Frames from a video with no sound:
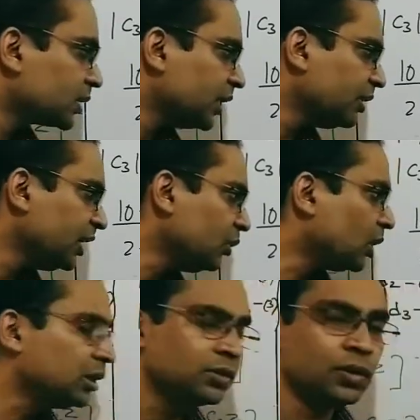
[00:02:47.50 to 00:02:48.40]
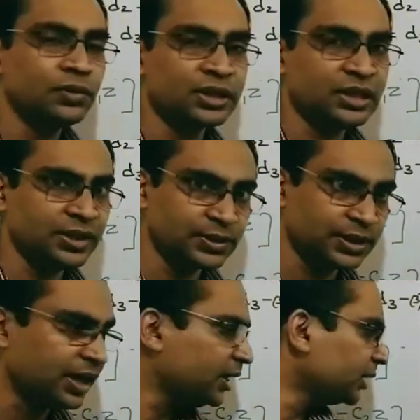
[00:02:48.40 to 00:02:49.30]
71 obviously is
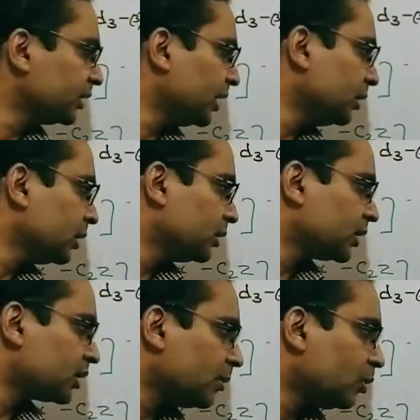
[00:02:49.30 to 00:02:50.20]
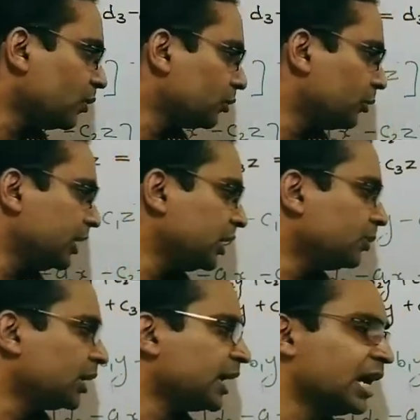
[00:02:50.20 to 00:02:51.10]
greater than the sum of
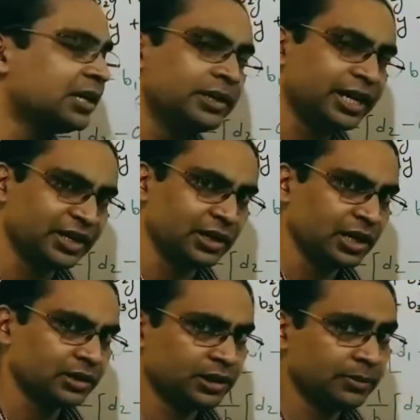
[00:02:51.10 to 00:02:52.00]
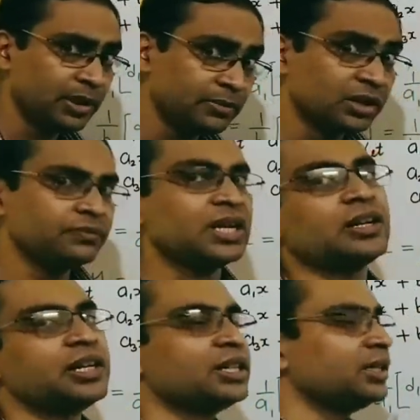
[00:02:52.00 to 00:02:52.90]
21 and 10. Remember, we
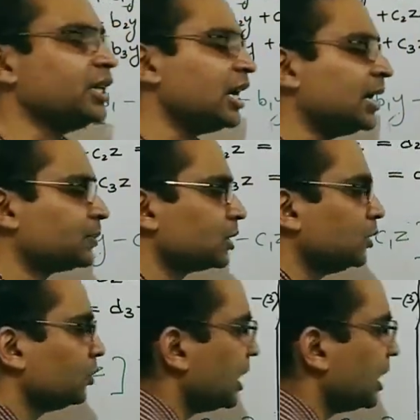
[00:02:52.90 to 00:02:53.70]
are taking the absolute